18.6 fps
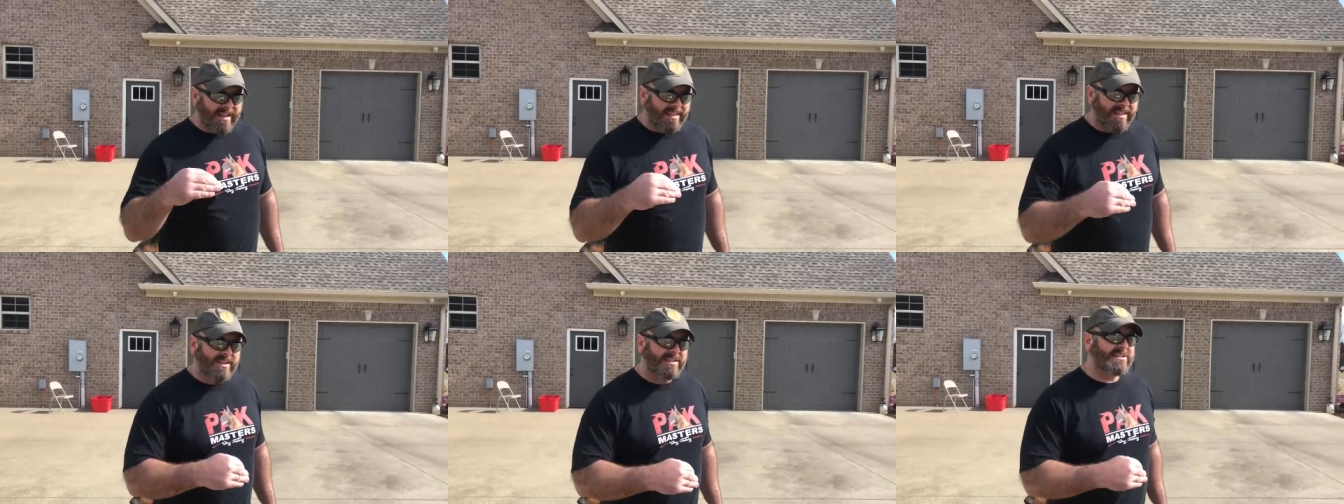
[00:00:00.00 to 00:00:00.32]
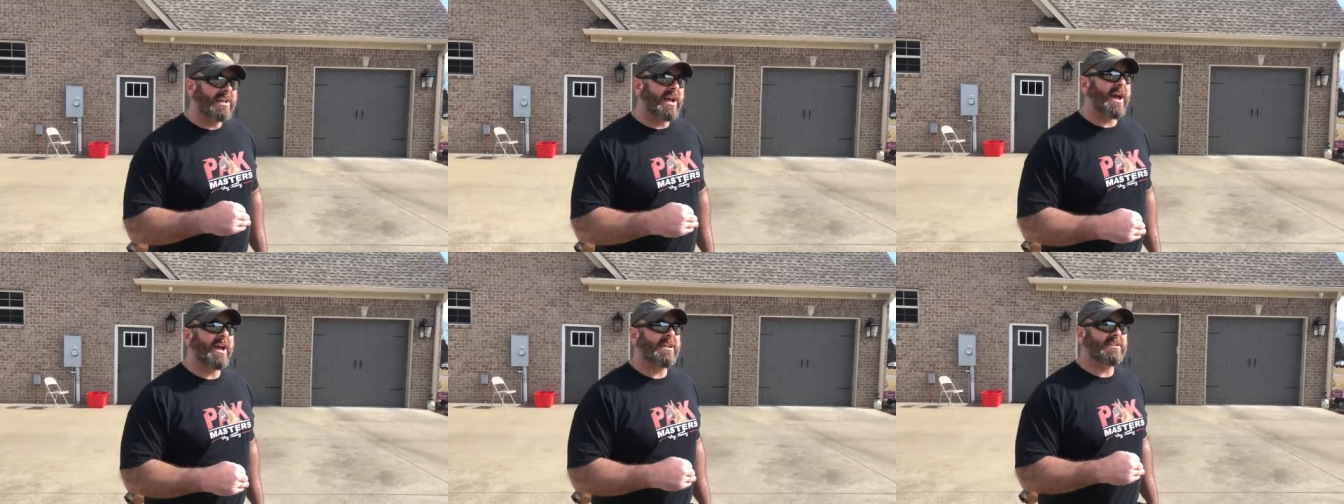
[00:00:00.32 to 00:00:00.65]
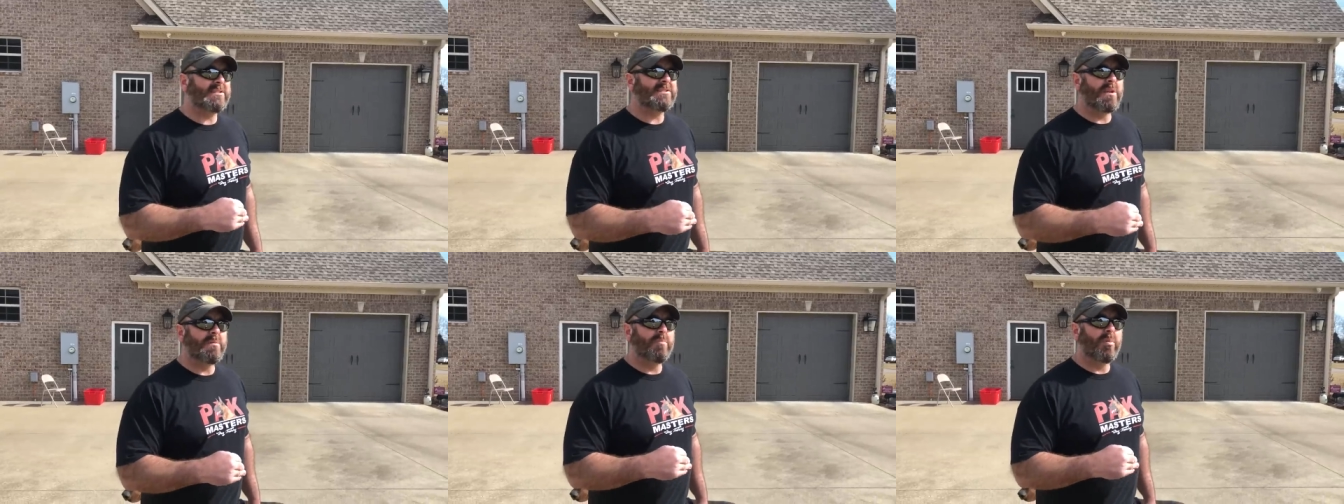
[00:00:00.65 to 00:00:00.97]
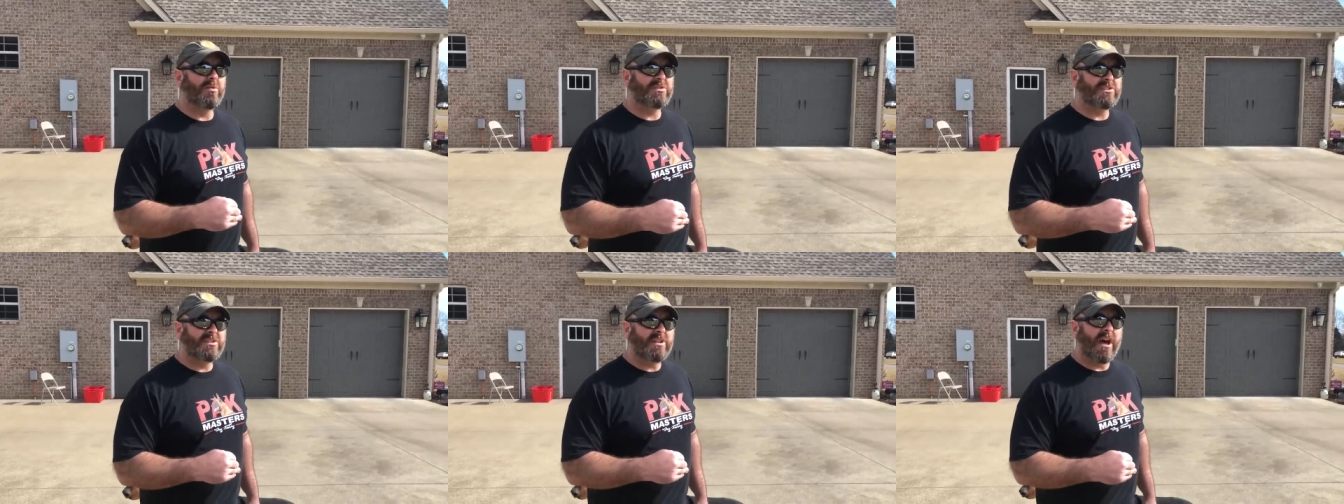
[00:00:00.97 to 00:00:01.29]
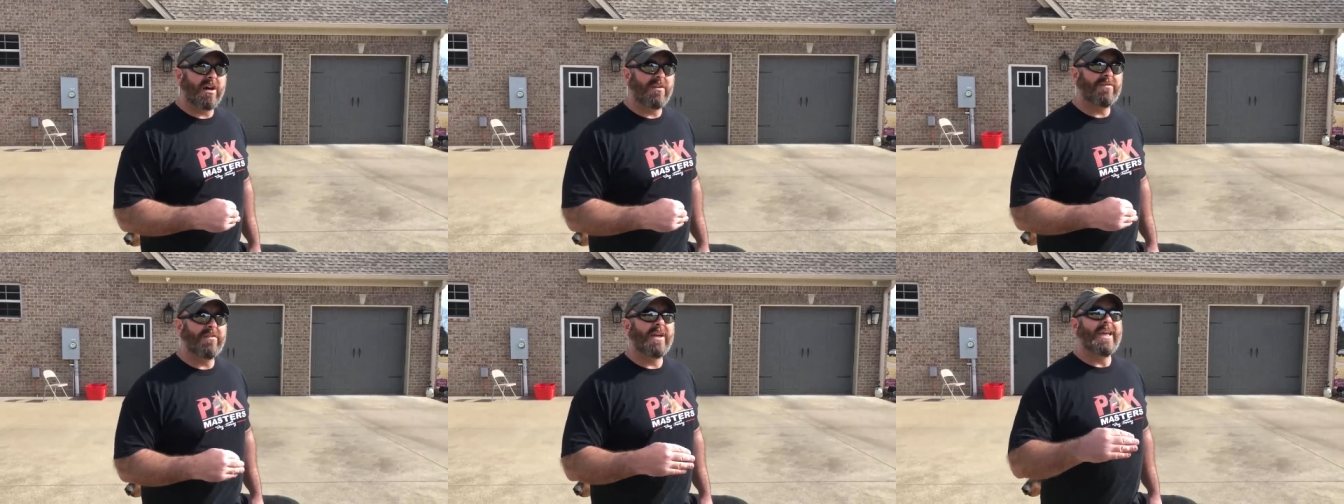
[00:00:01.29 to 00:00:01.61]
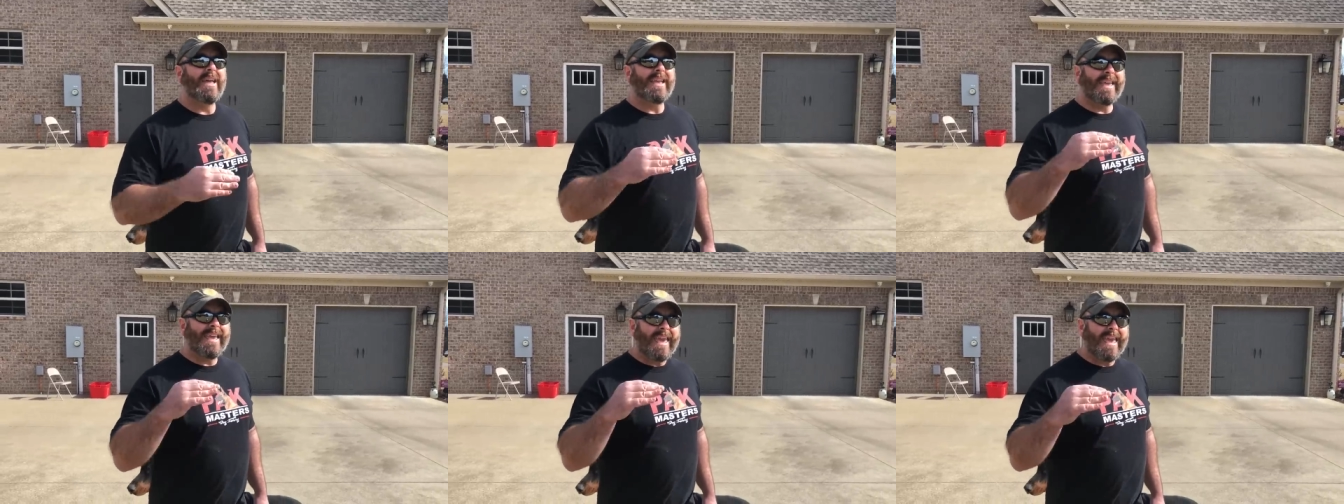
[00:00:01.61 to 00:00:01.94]
This kind of simple stuff
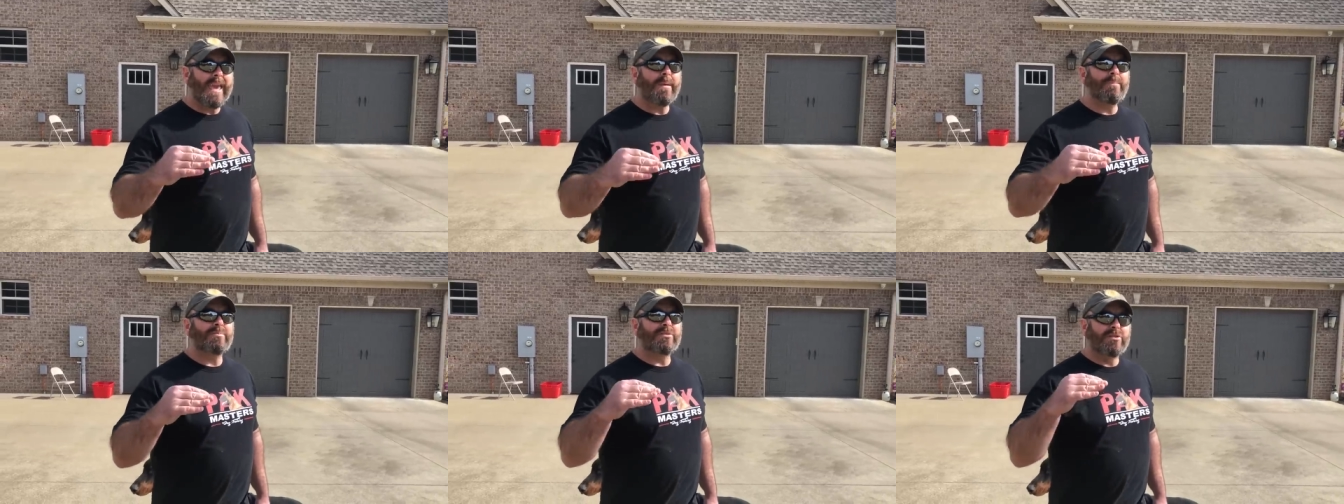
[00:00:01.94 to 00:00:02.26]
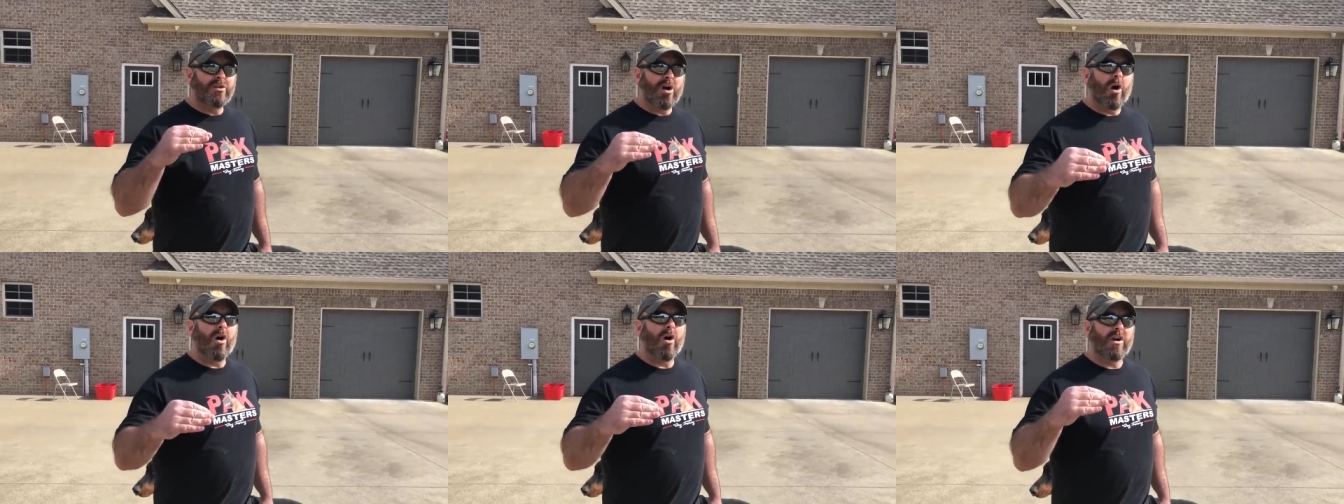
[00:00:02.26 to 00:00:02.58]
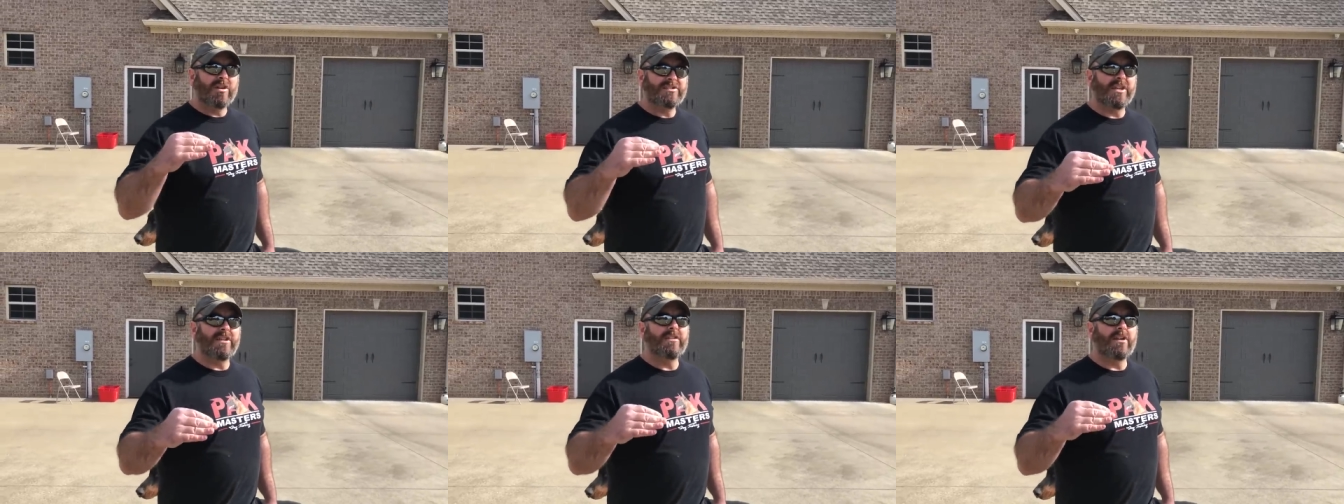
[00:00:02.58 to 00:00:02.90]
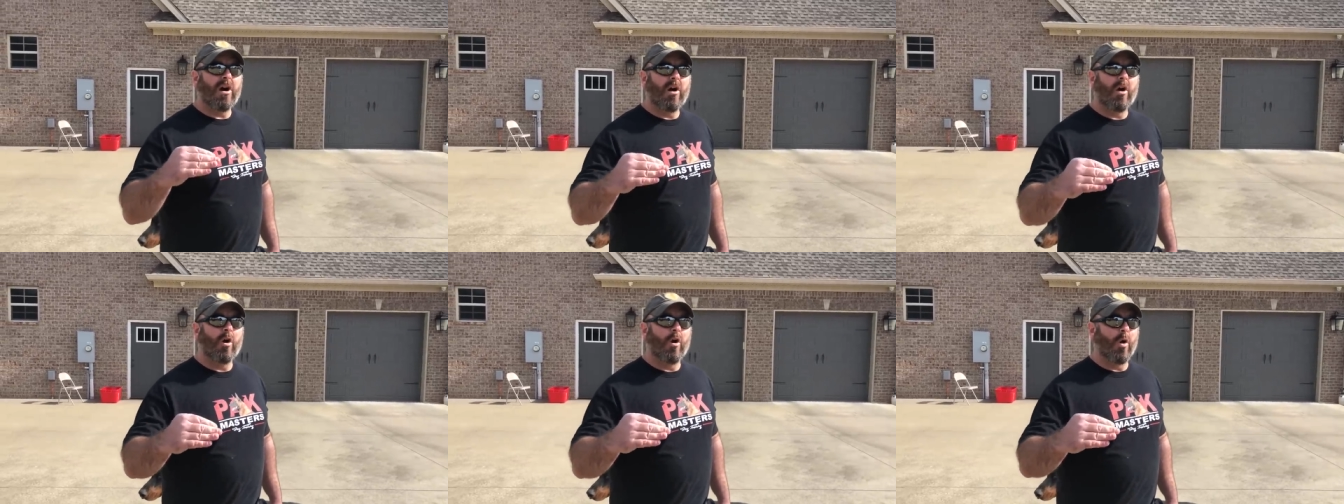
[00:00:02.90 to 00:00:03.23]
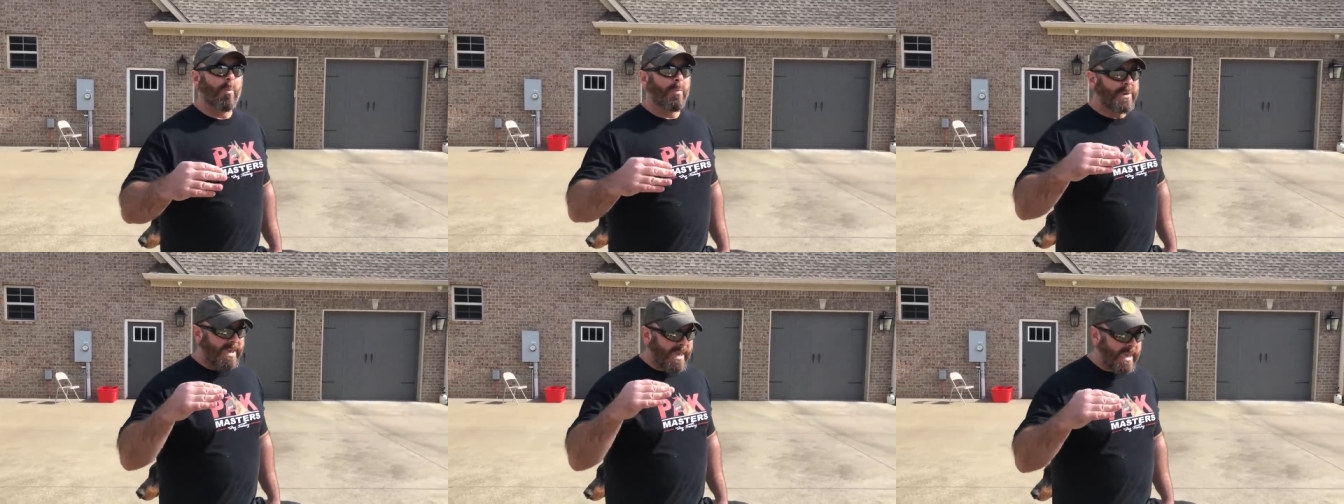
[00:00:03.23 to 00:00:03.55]
keeps dogs in the home,